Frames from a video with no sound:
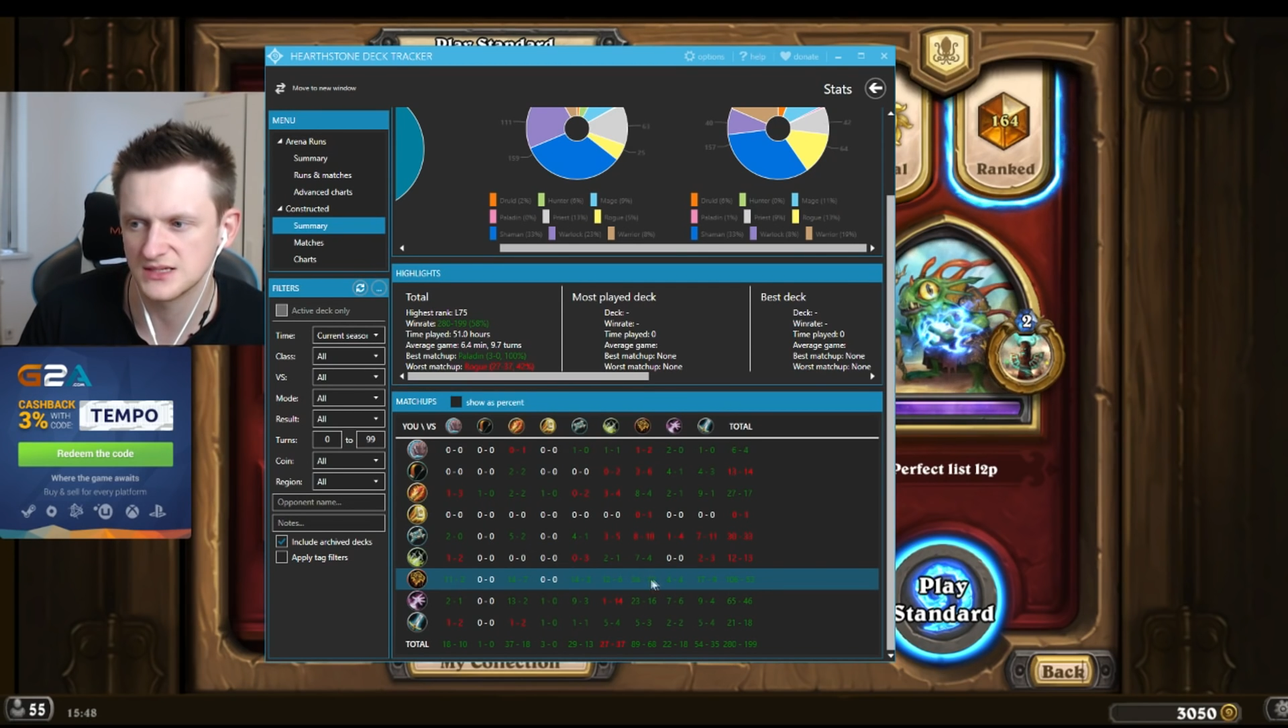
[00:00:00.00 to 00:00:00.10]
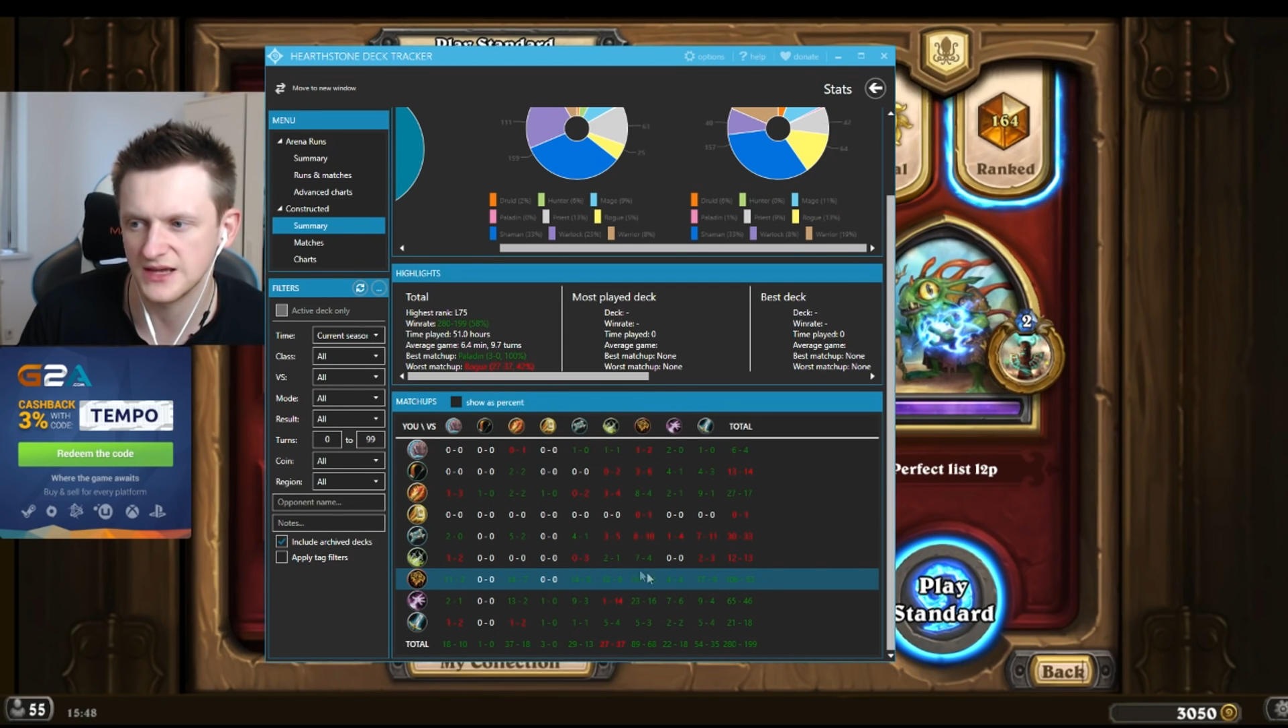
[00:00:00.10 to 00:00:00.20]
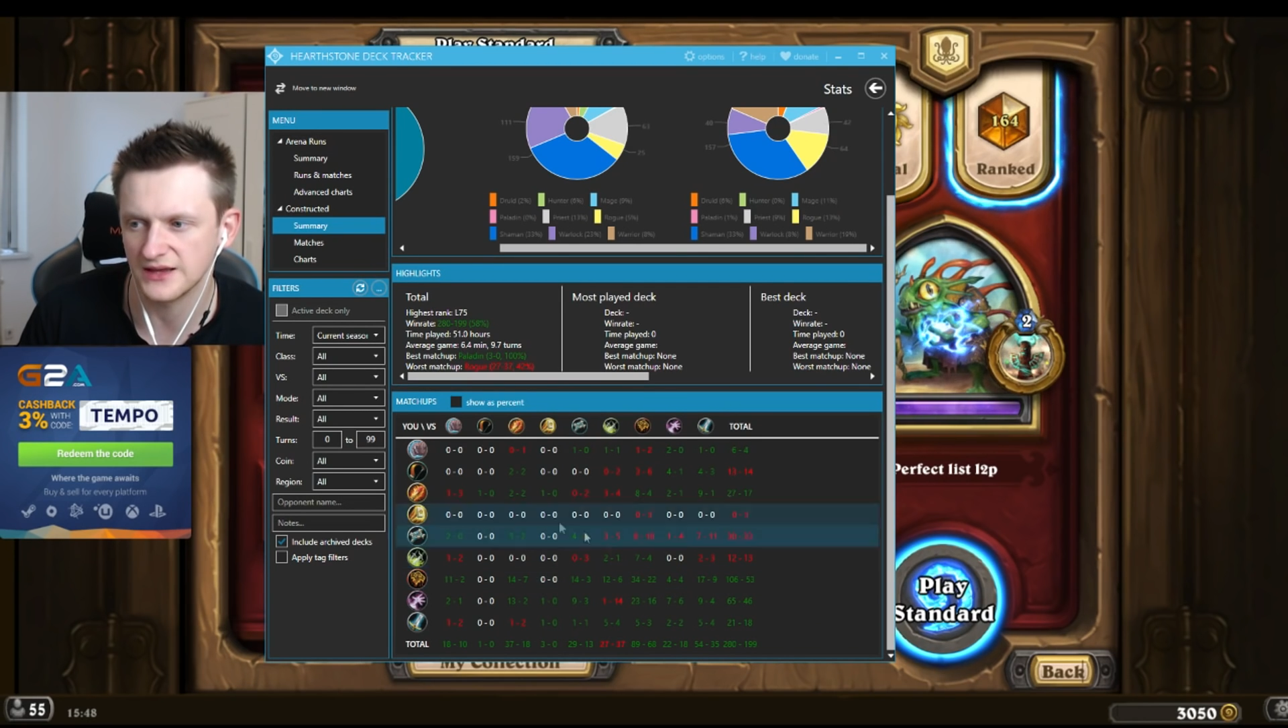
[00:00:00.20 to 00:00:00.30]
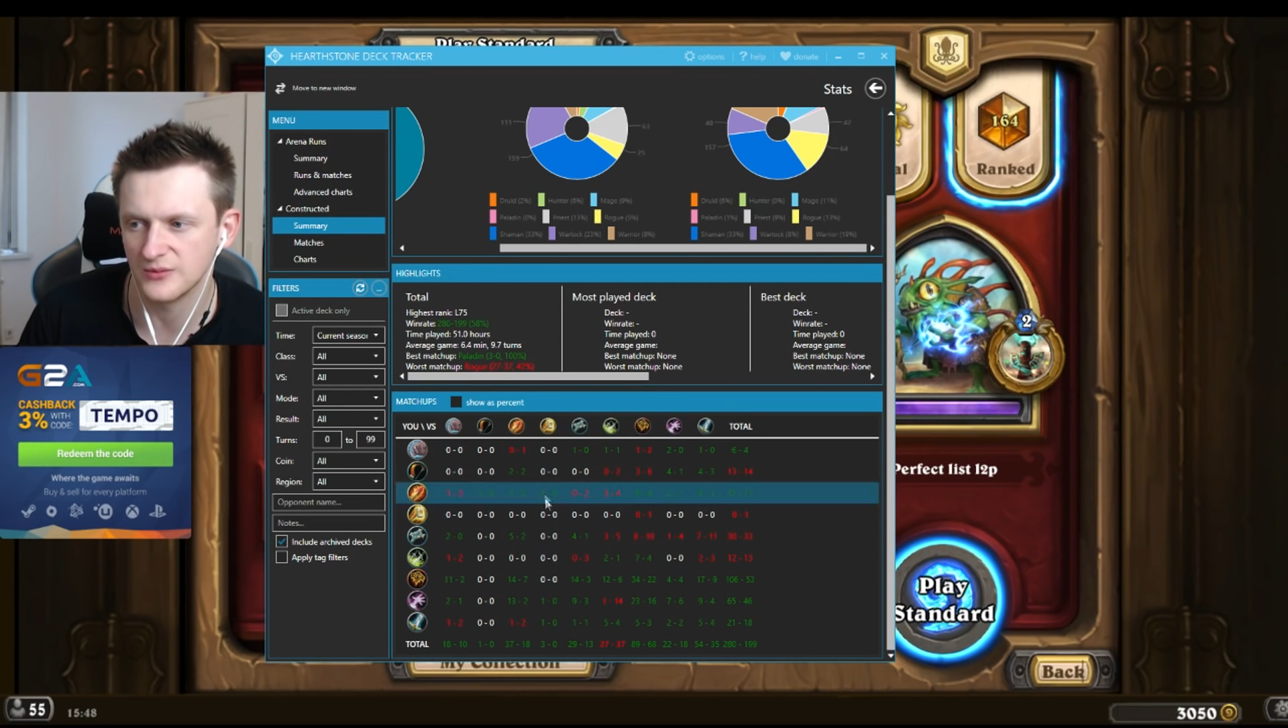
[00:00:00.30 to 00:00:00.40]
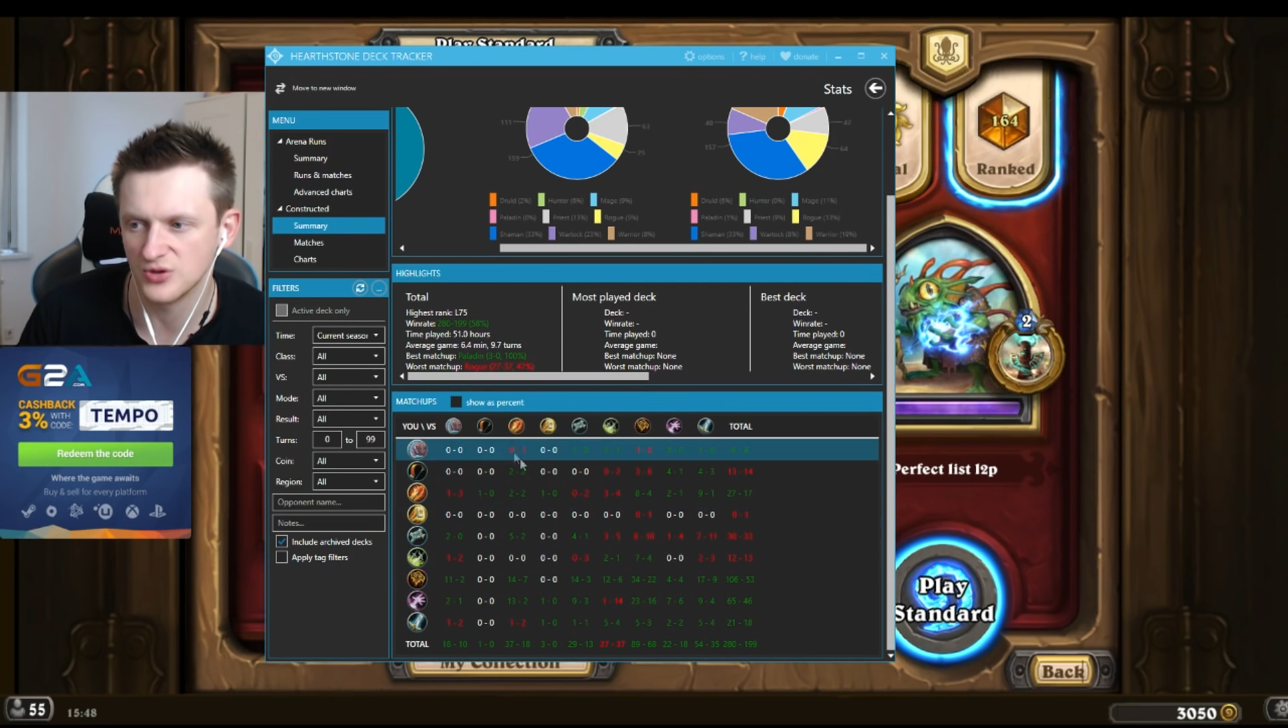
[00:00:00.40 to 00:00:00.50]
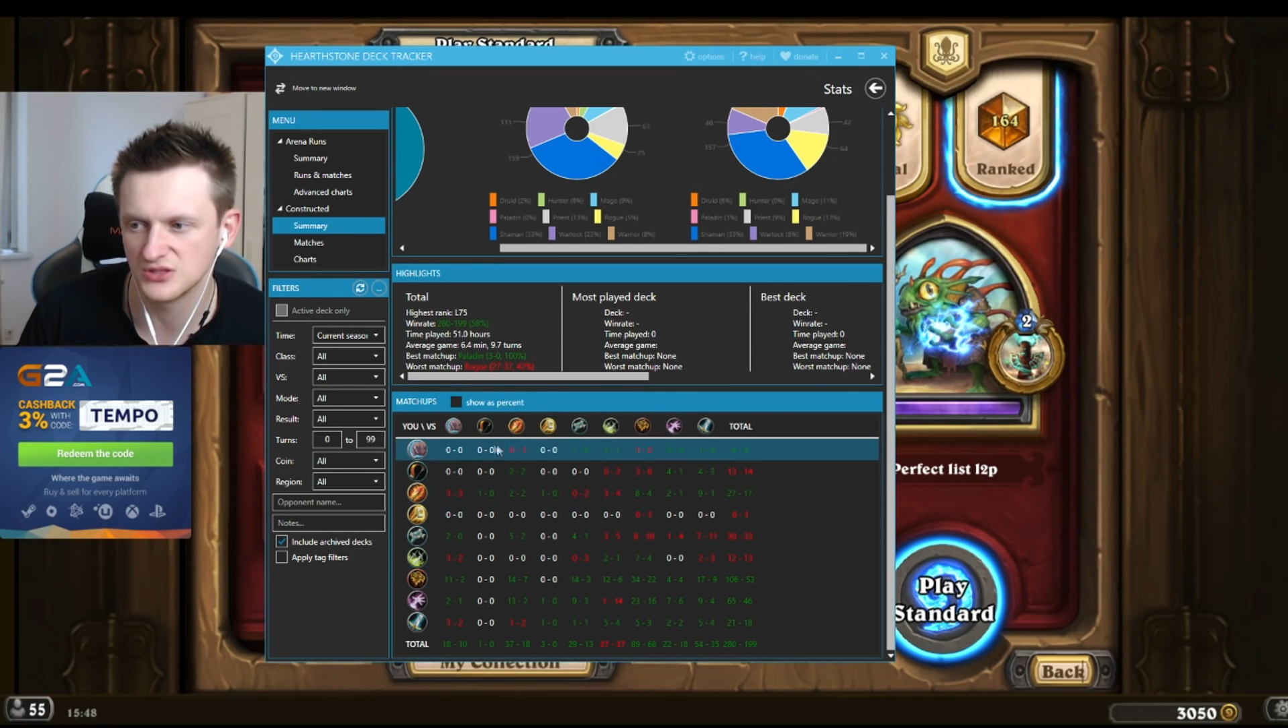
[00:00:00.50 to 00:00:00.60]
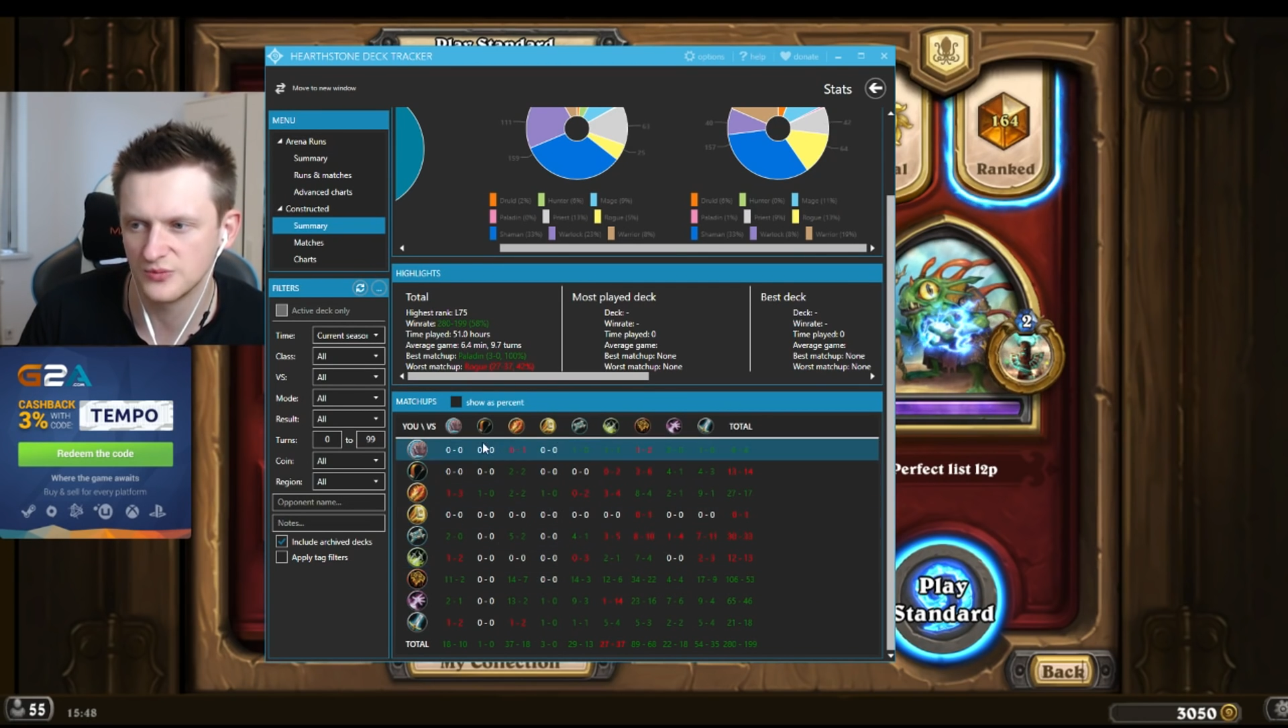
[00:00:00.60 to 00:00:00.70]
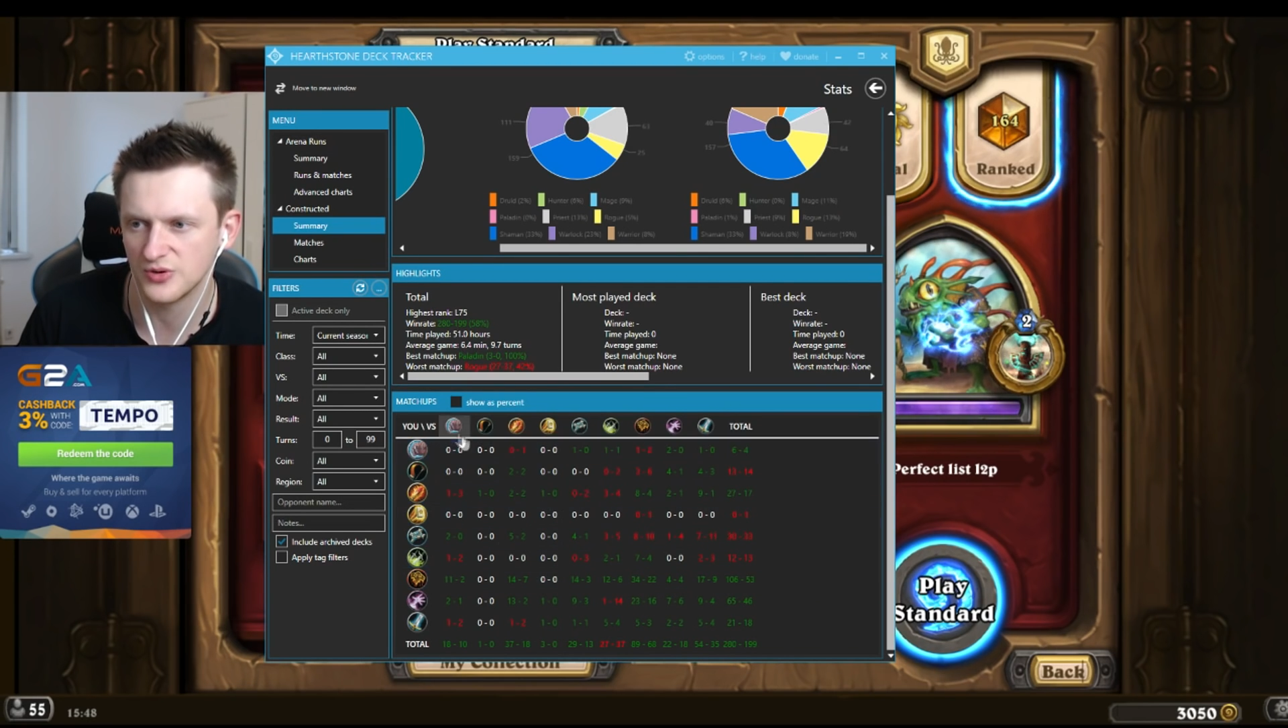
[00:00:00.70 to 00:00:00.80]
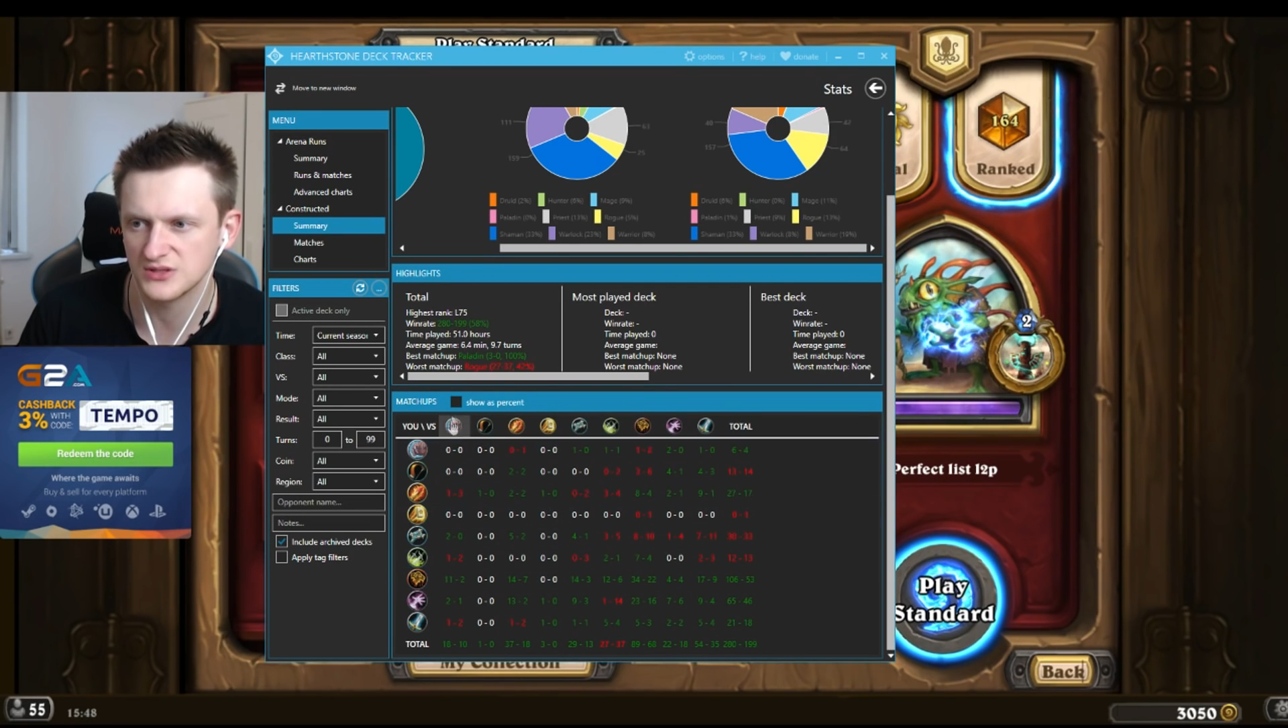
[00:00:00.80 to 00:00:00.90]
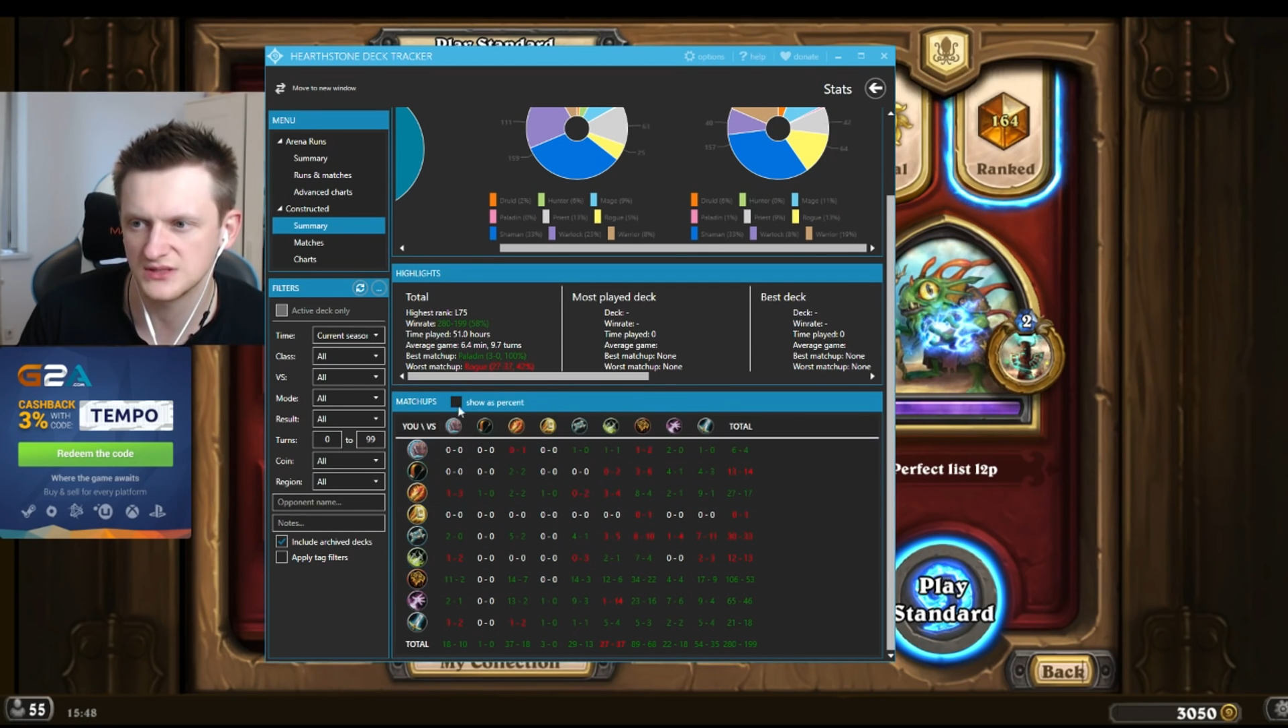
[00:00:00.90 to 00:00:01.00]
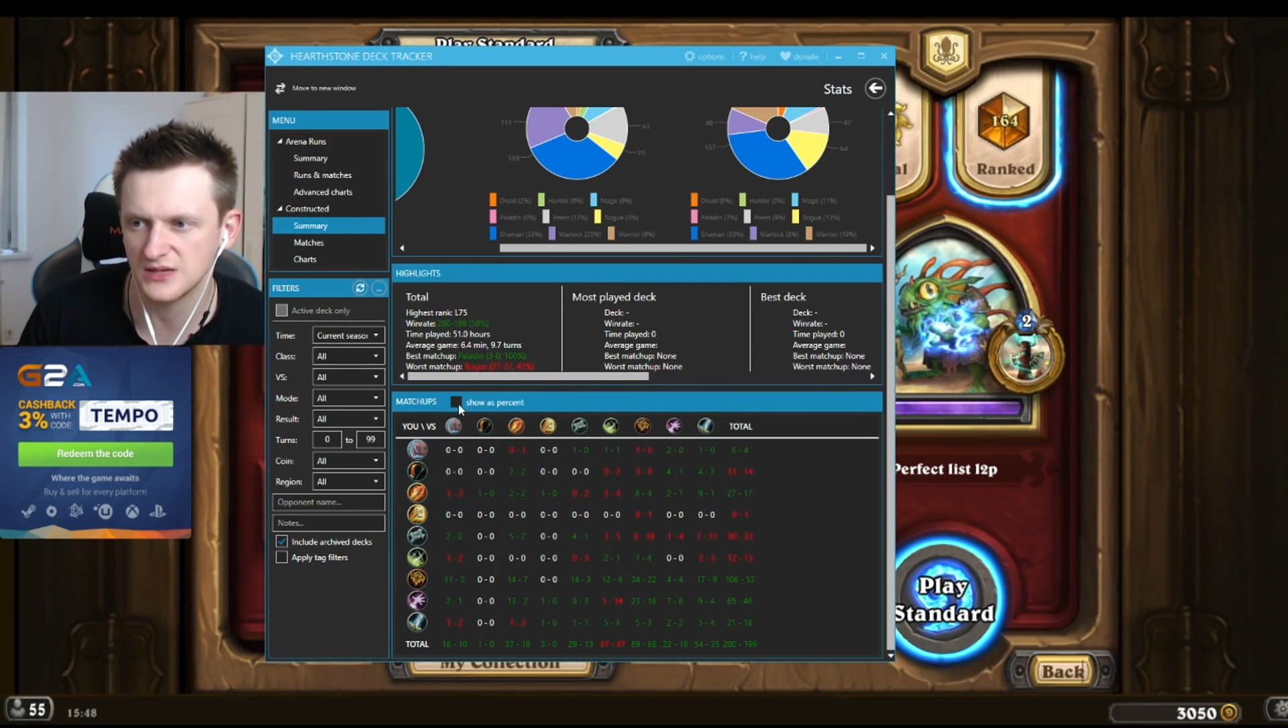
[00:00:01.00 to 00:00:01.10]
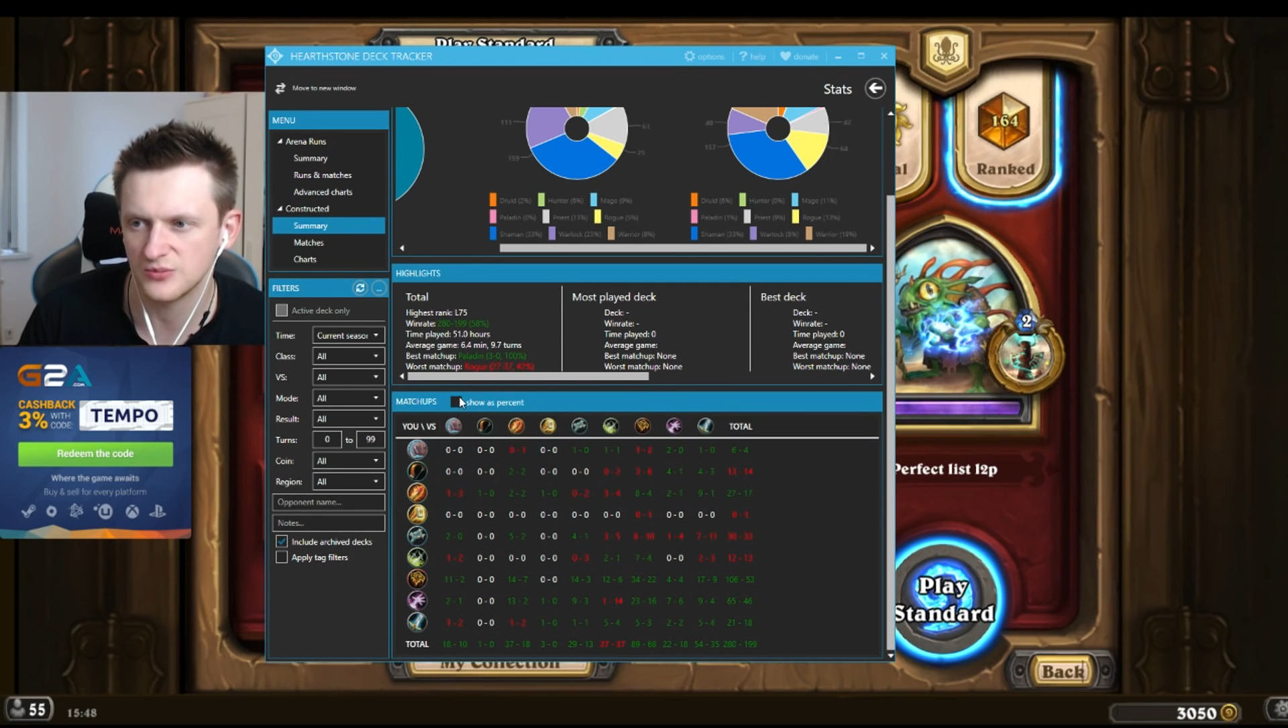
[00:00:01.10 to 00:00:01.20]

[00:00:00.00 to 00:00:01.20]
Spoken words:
like the most important stat